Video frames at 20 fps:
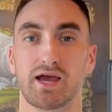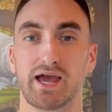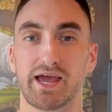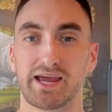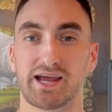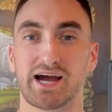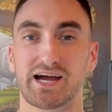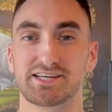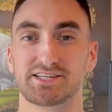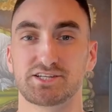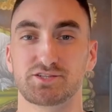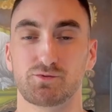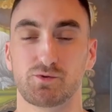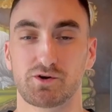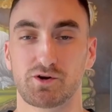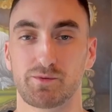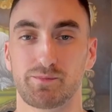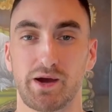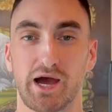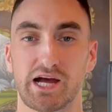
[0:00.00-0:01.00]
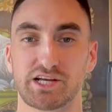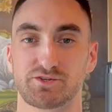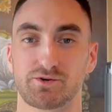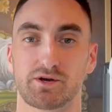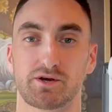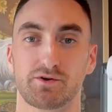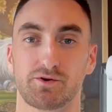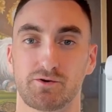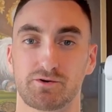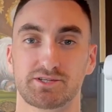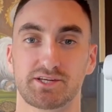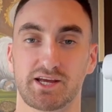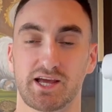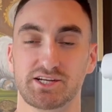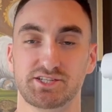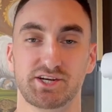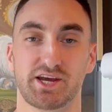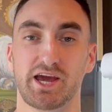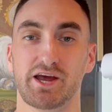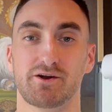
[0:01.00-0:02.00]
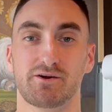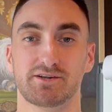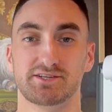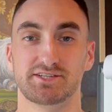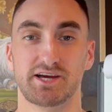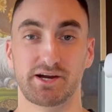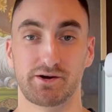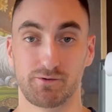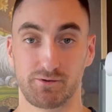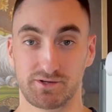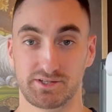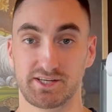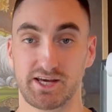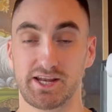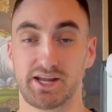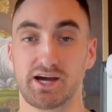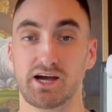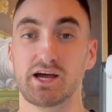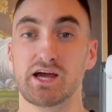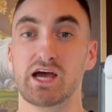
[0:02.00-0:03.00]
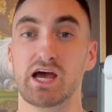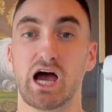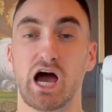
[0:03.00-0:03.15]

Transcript: Hey guys, it's Will Kirkpatrick, nursing educator inside Coursera.